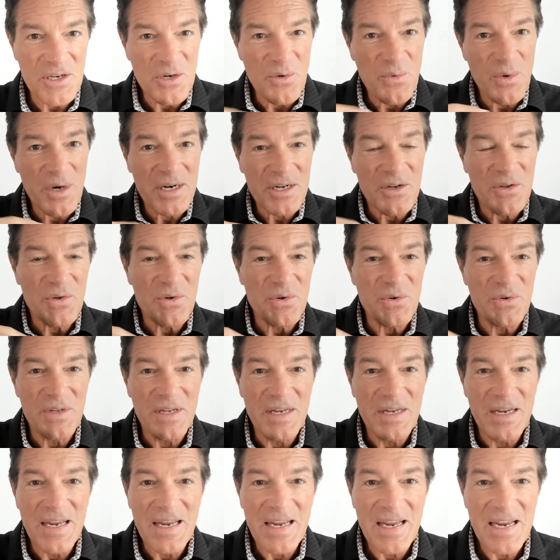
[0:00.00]
You want to include
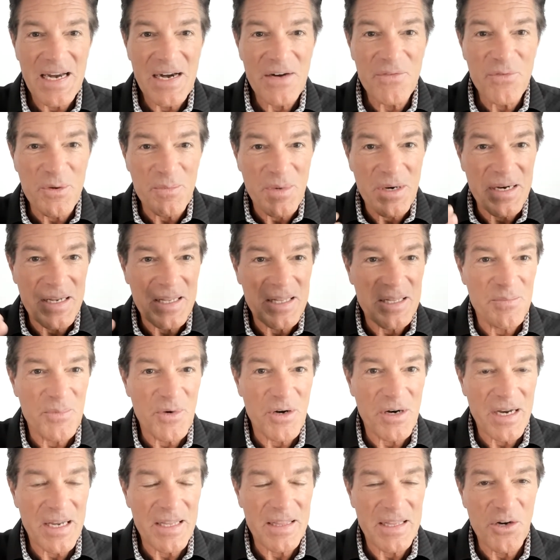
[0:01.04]
everybody in the
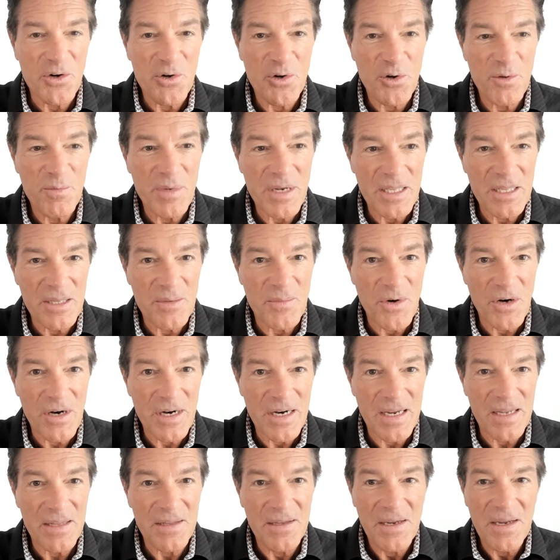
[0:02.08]
market that could be in the
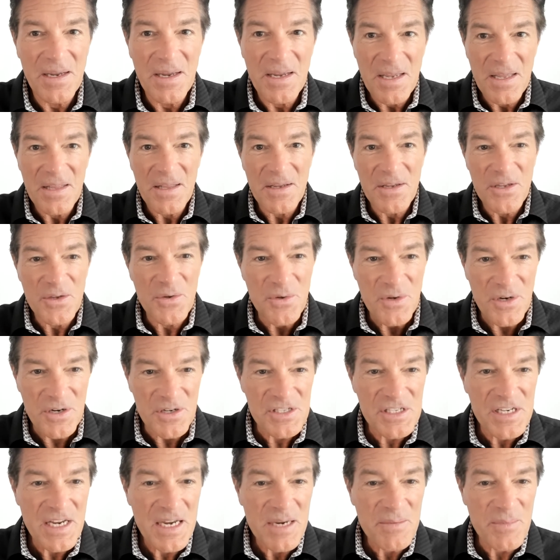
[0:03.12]
market. You can
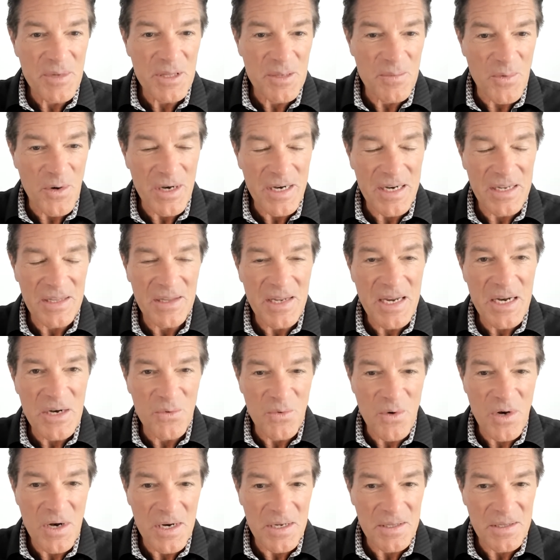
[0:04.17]
segment the market
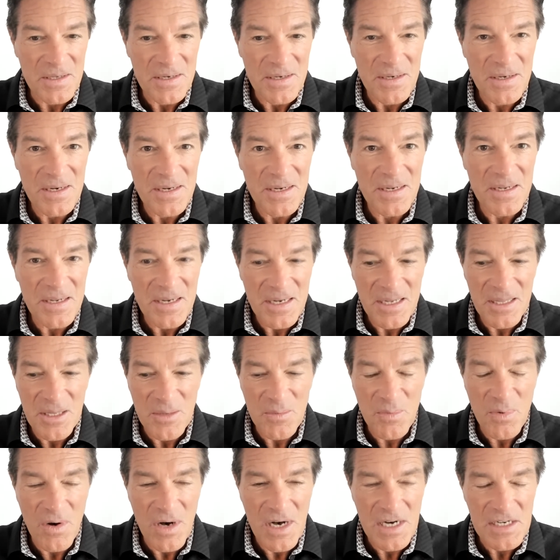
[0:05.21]
later on in the
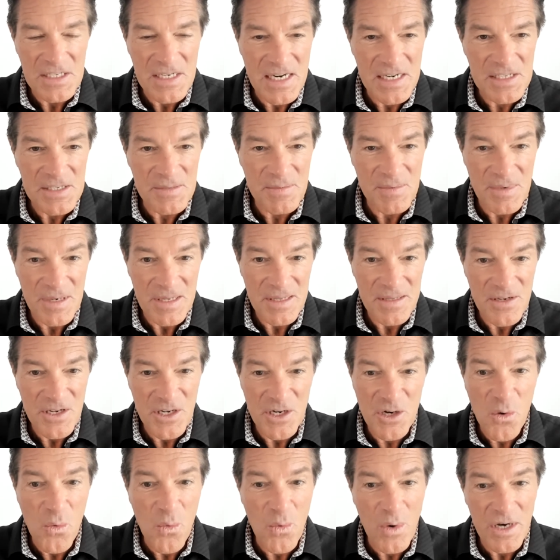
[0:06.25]
process, but you
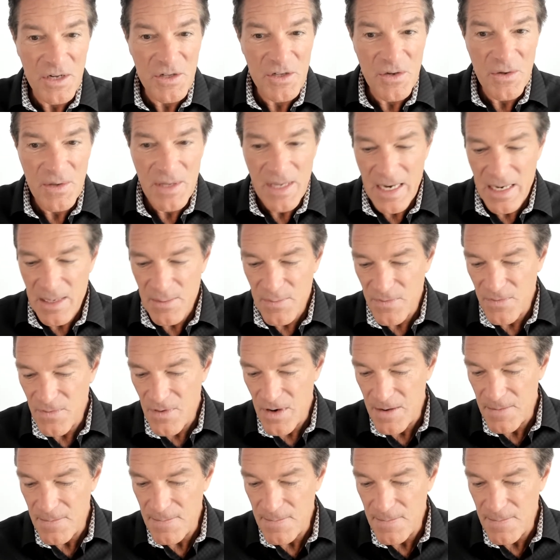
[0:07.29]
don't want to do that up front.